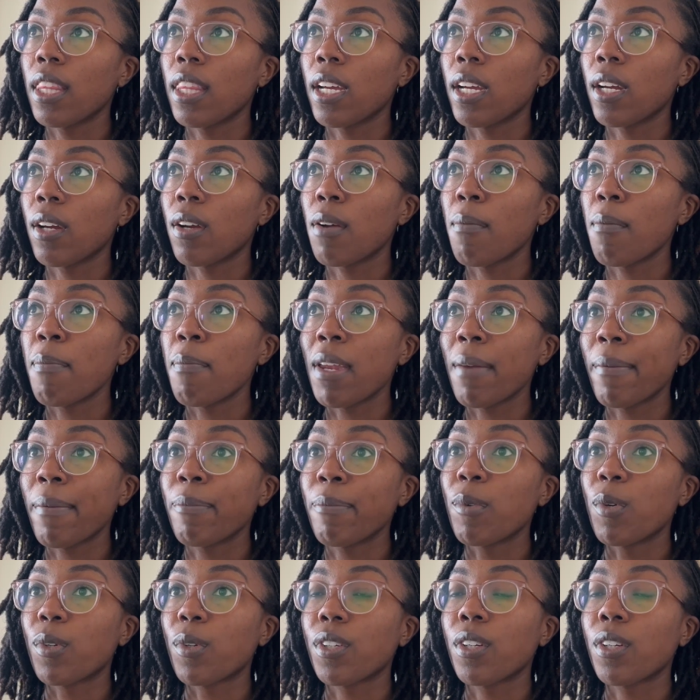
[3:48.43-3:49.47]
their
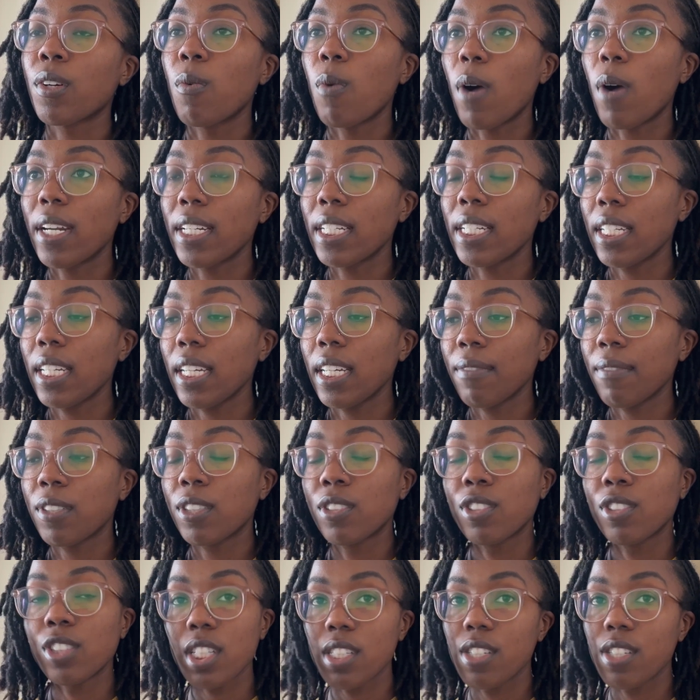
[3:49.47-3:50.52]
minimum order quantity? If you're
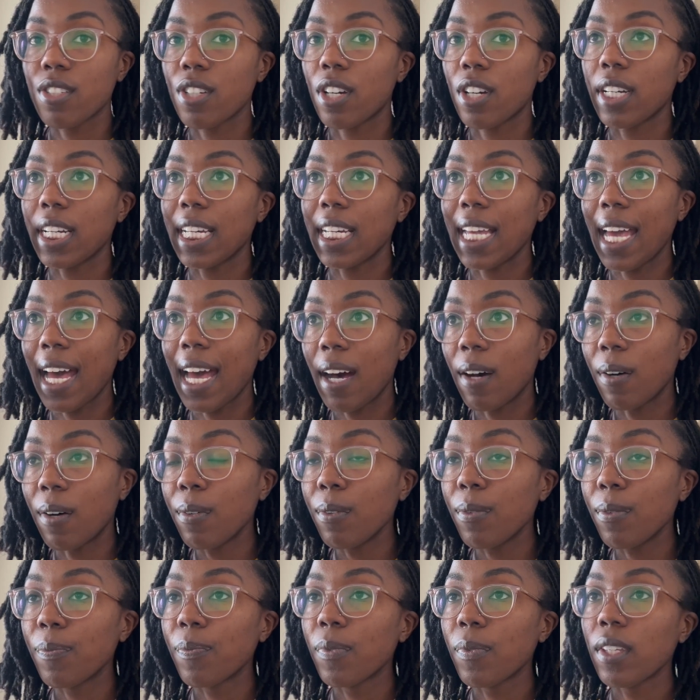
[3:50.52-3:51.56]
just starting
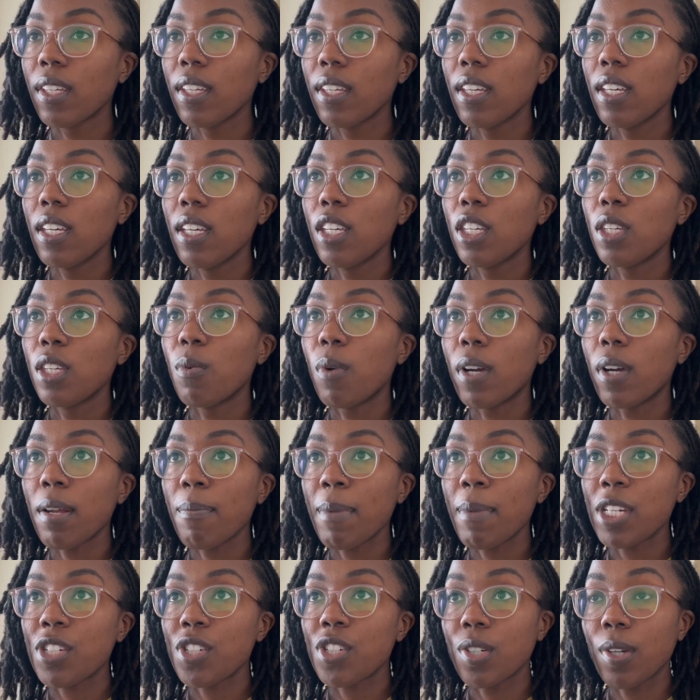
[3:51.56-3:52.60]
out, you want to
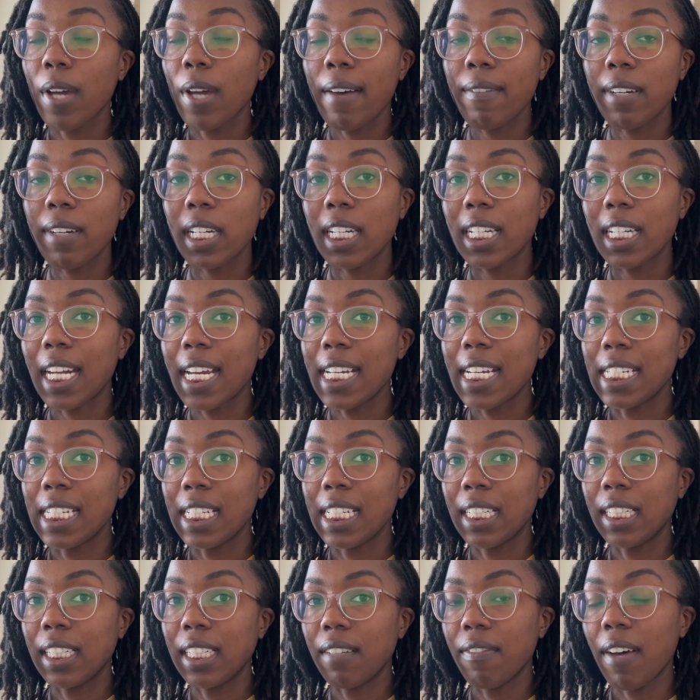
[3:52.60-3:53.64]
make sure you have a good
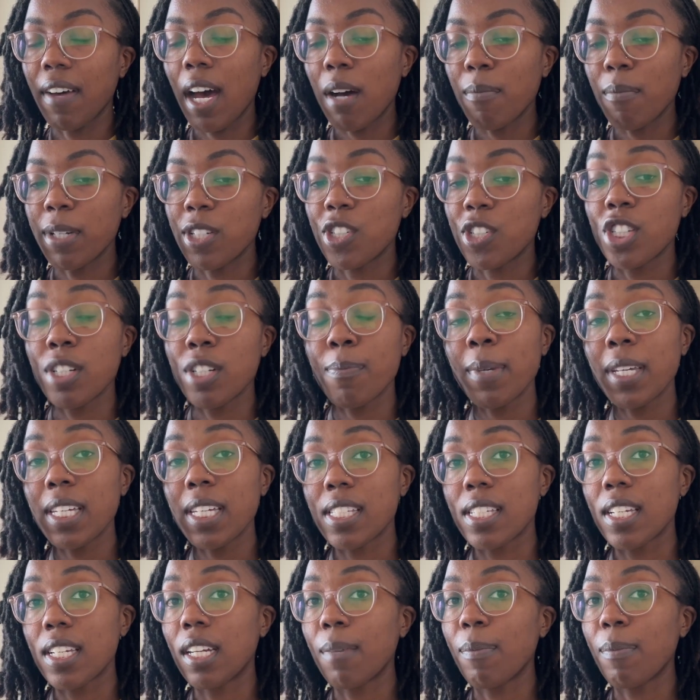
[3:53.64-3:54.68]
idea of how much shipping
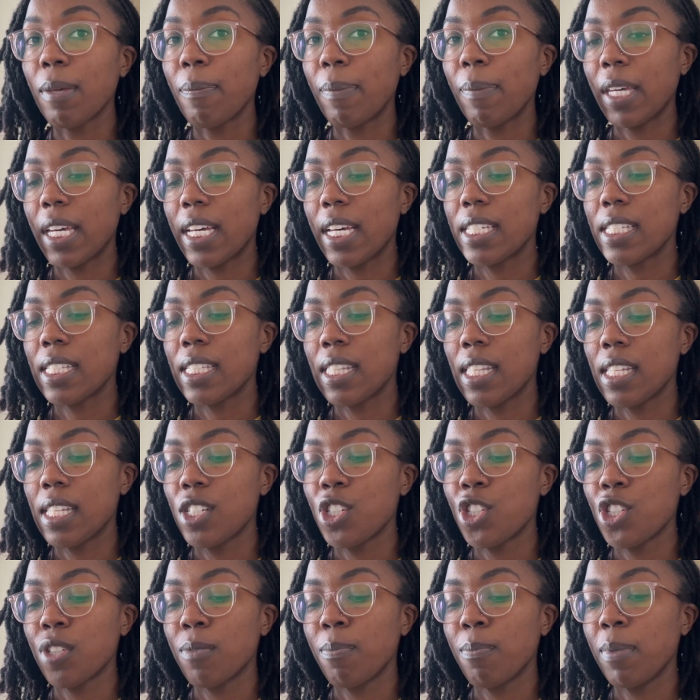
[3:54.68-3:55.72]
is going to be because this
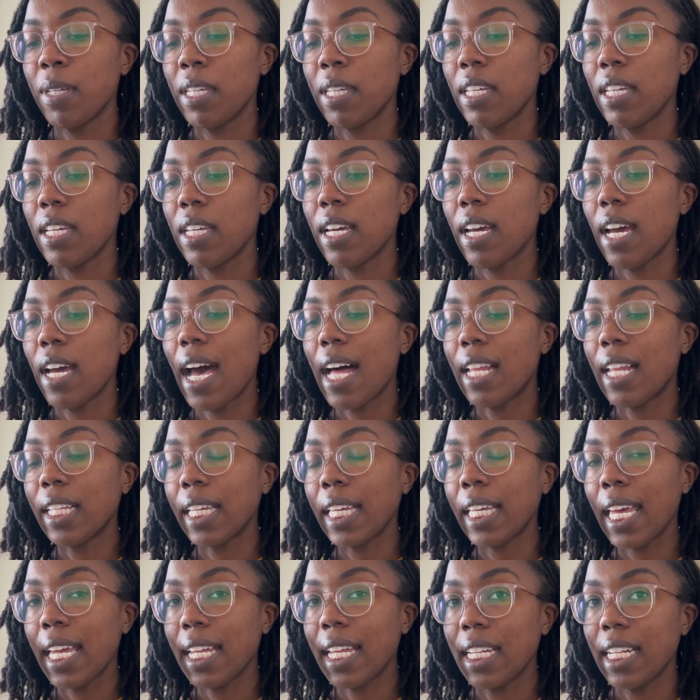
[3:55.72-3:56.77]
should be
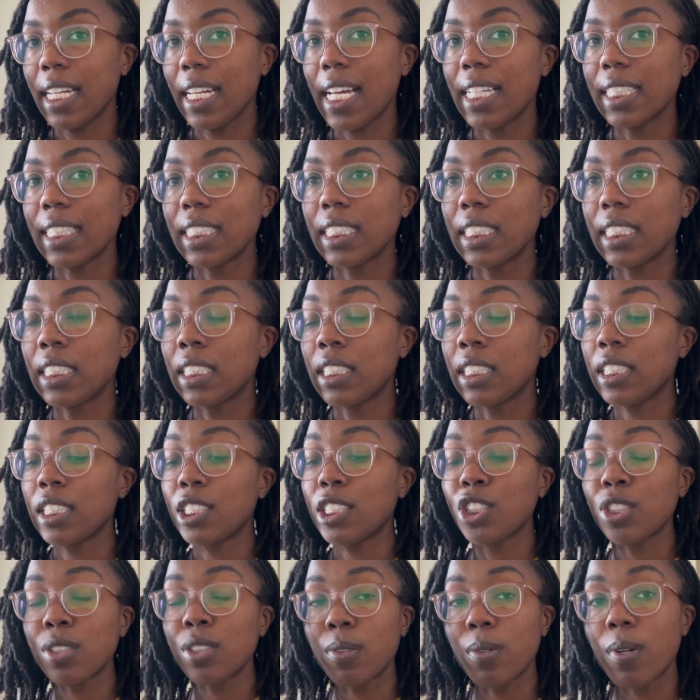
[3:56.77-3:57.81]
allocated as an
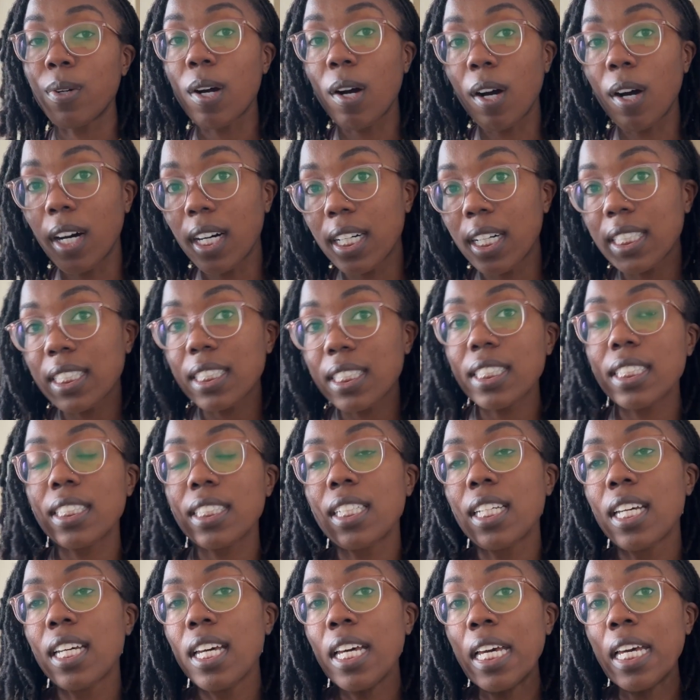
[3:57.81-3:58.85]
additional
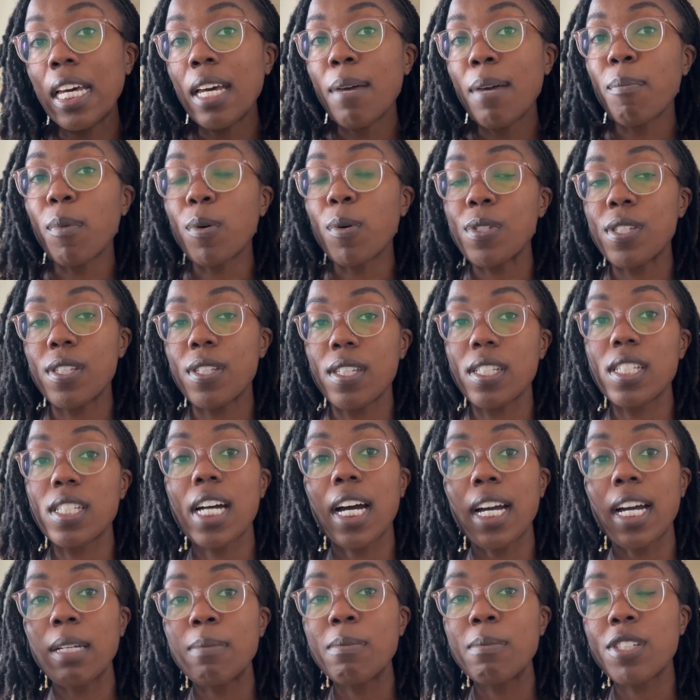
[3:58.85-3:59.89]
cost. Most of the
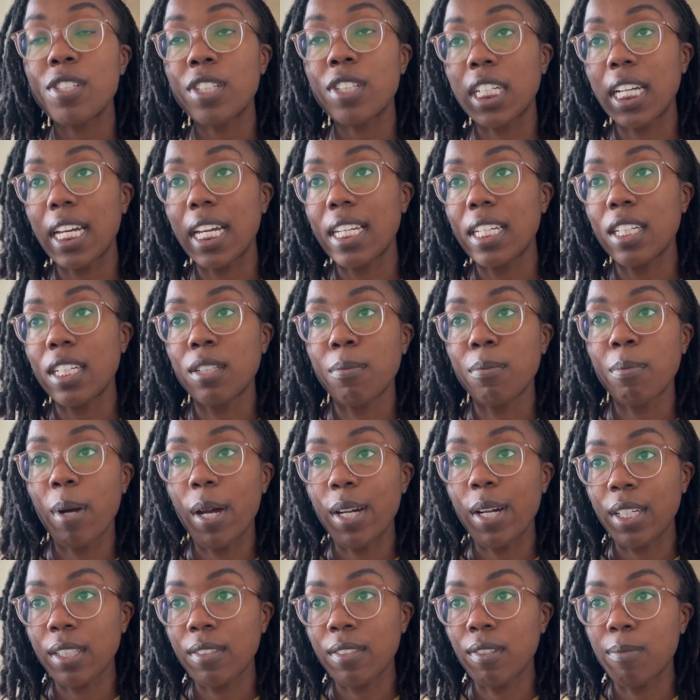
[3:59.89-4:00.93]
times you're getting your
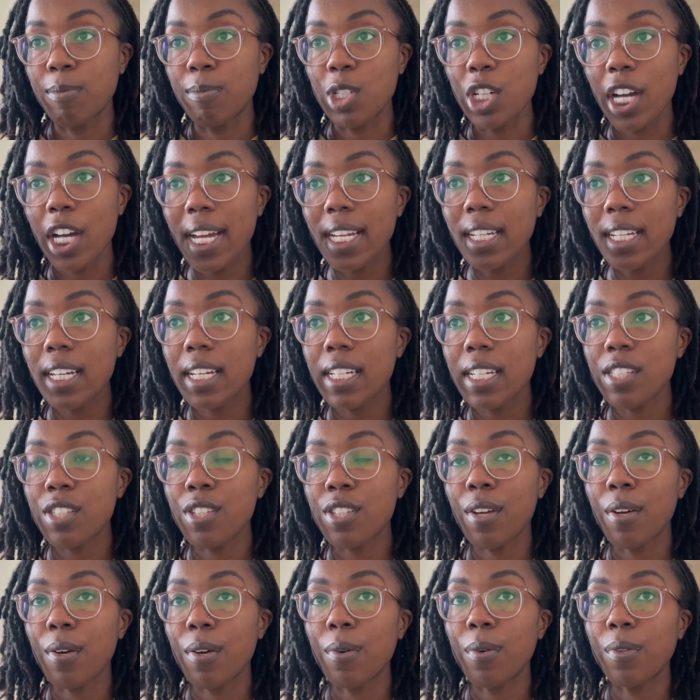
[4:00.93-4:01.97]
product from China,
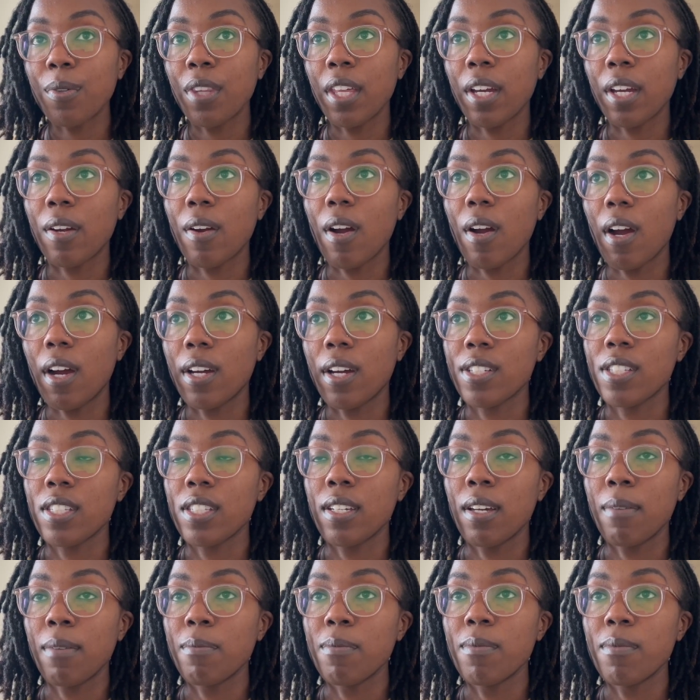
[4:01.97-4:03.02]
so there are
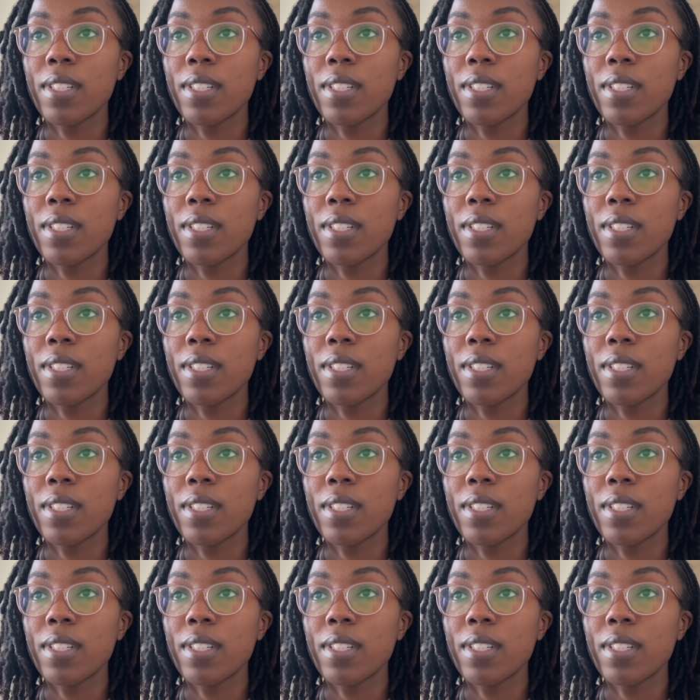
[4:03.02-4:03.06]
some